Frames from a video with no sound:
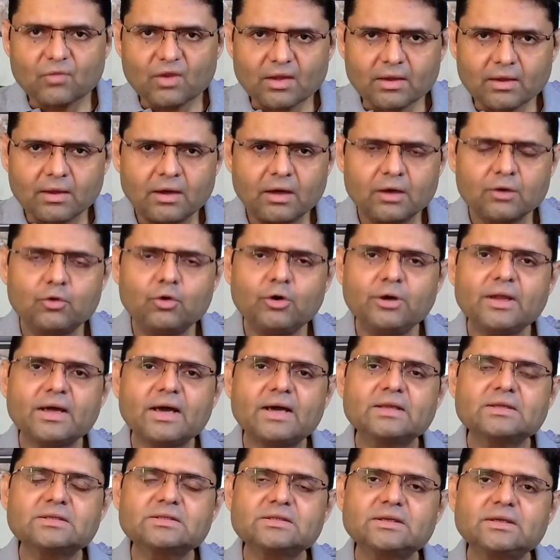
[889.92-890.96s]
A good
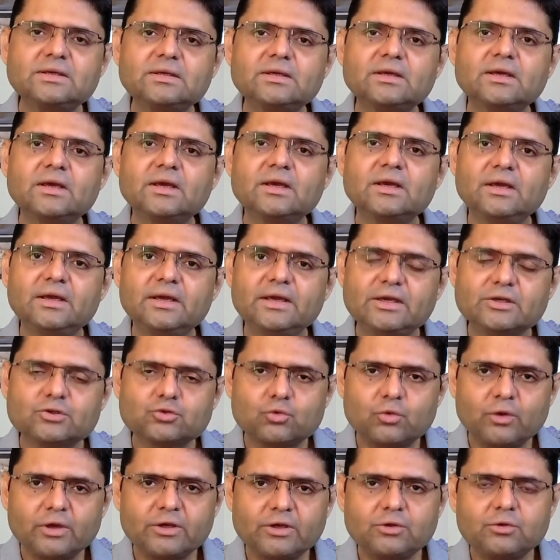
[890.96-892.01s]
answer is
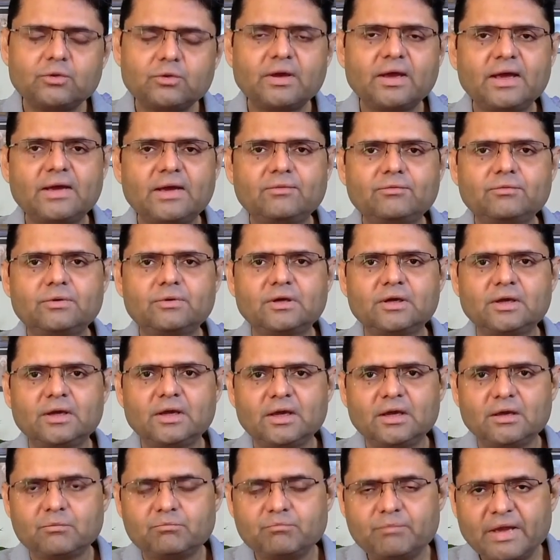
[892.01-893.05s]
going to have
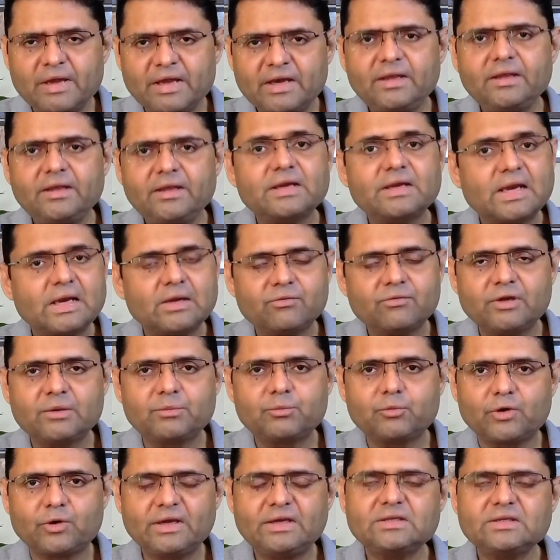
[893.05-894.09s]
many
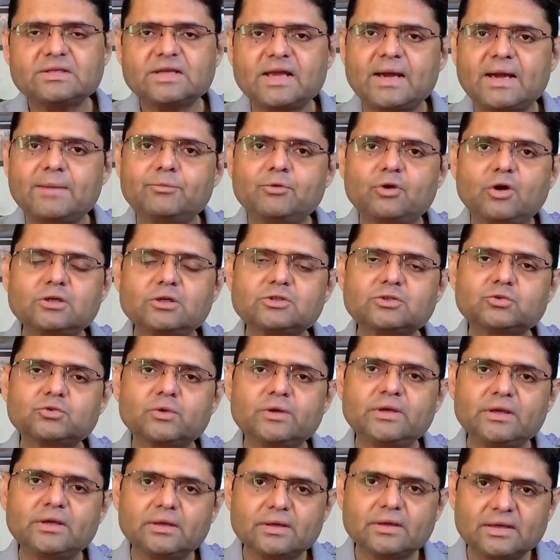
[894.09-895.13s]
relevant points. I'm not
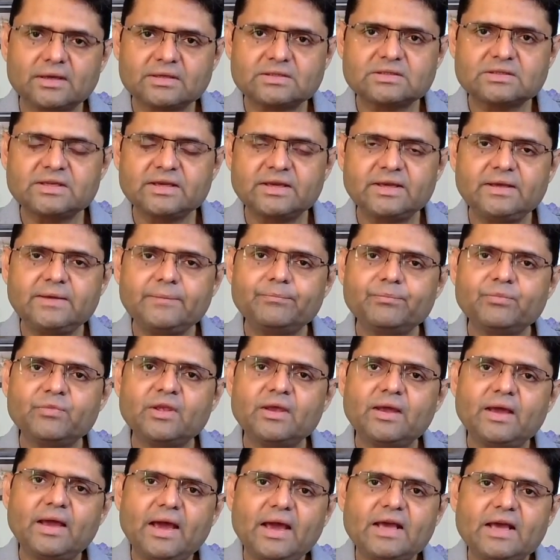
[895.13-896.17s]
saying
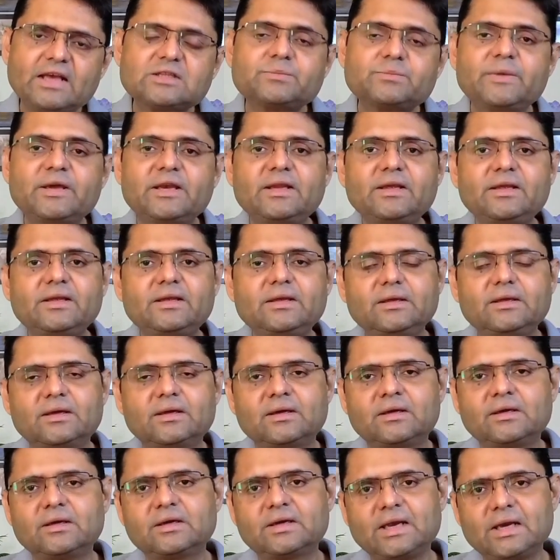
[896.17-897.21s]
as many
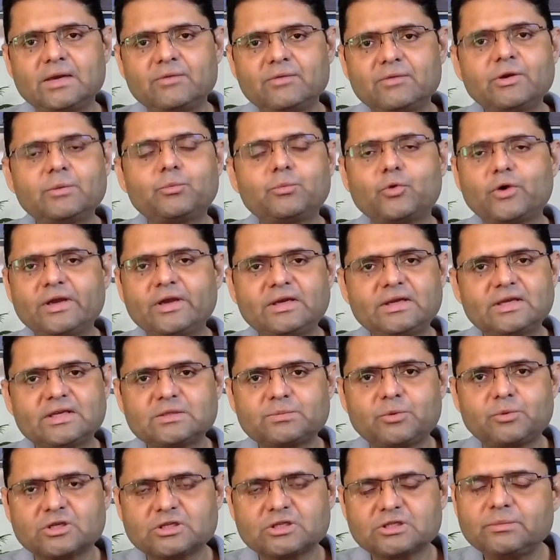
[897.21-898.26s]
relevant points as
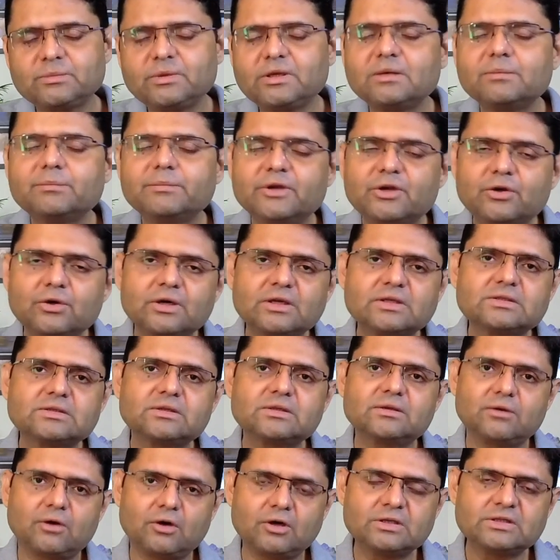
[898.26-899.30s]
possible, because
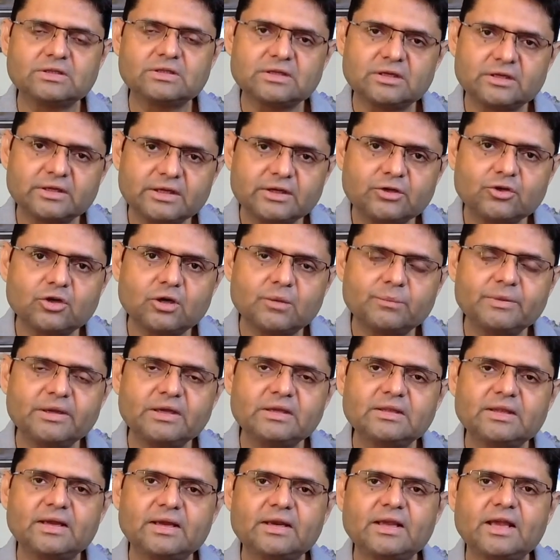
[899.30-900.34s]
on certain
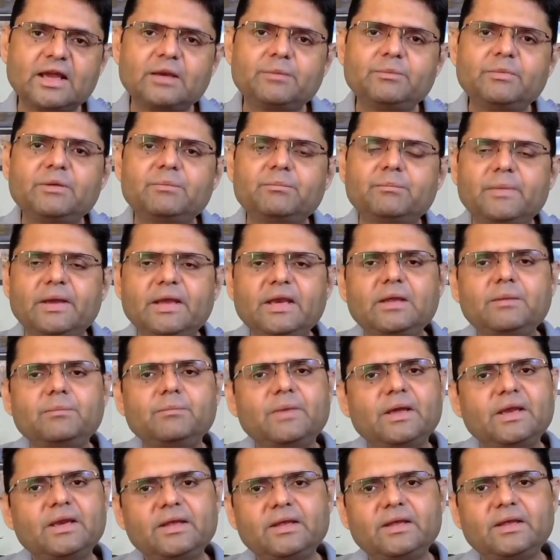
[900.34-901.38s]
topic there can be
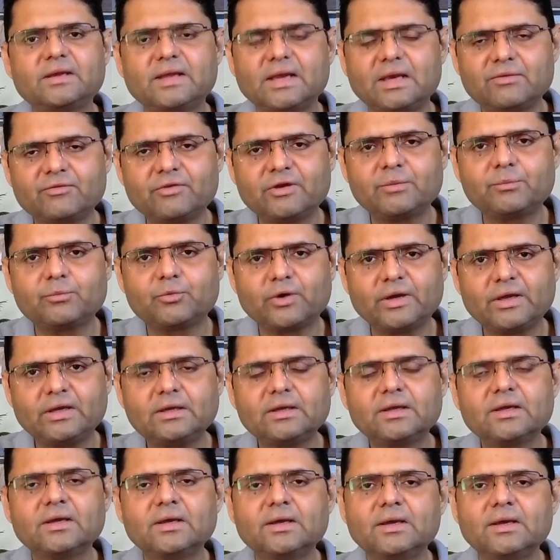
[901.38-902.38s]
many relevant points.